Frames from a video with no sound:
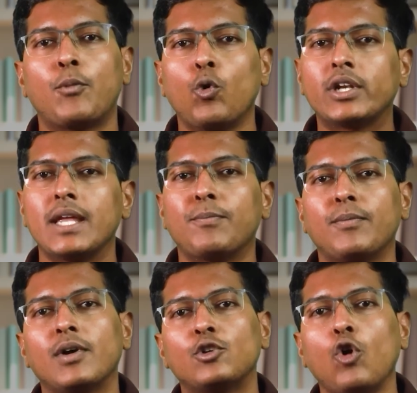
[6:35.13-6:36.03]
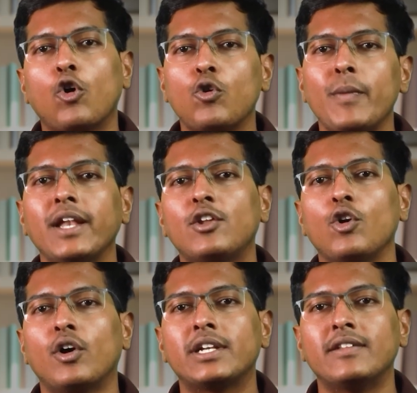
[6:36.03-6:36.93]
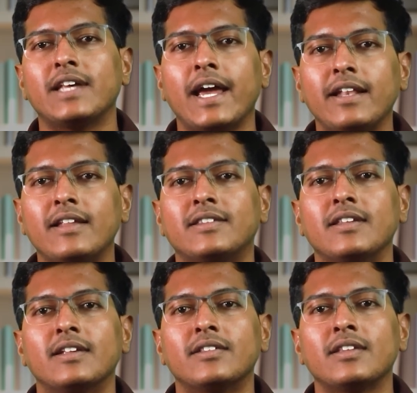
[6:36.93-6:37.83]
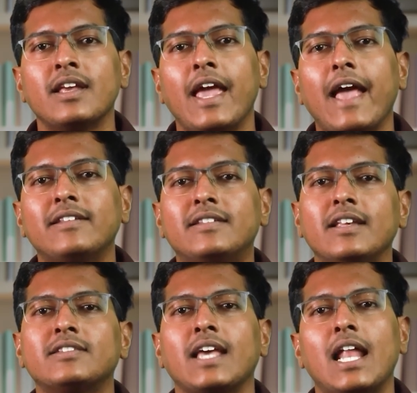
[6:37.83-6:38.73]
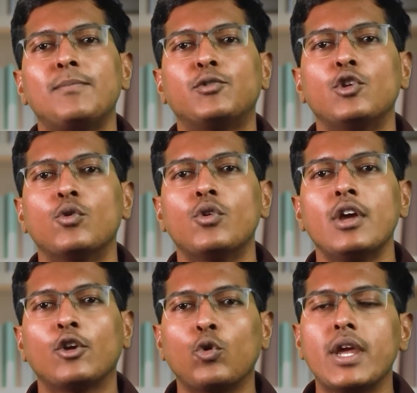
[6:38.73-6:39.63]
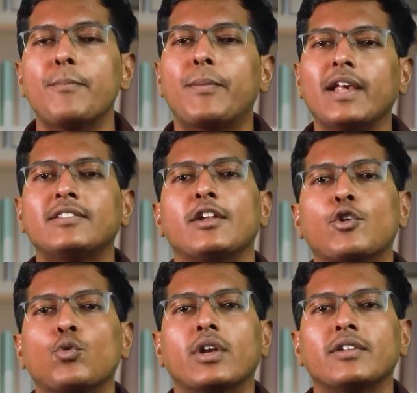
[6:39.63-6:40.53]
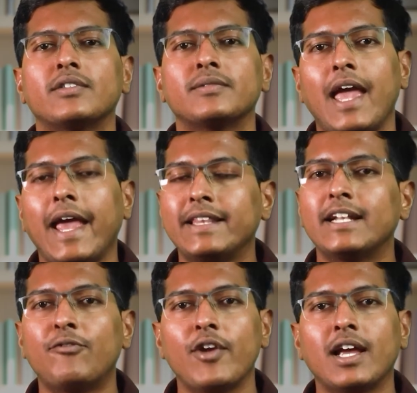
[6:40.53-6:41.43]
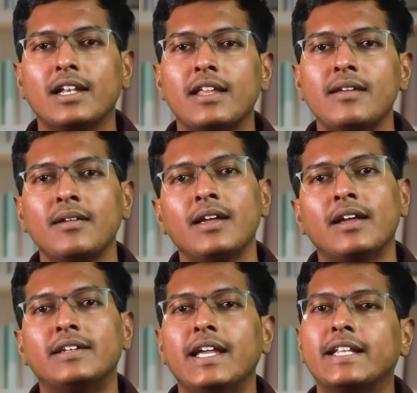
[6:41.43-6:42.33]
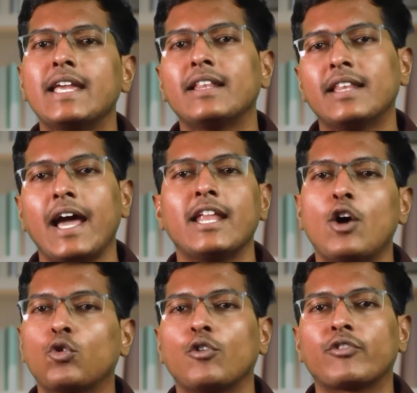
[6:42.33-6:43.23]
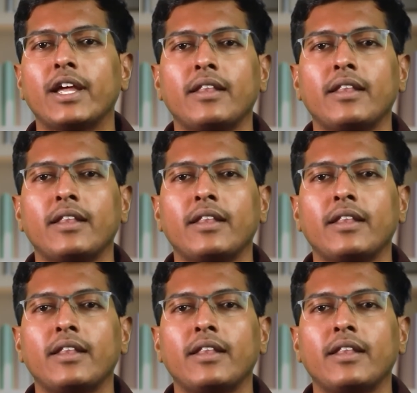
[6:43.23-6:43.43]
Pro tip: document your design decisions, as this helps you to impress recruiters. And the difficulty rating 9 out of 10.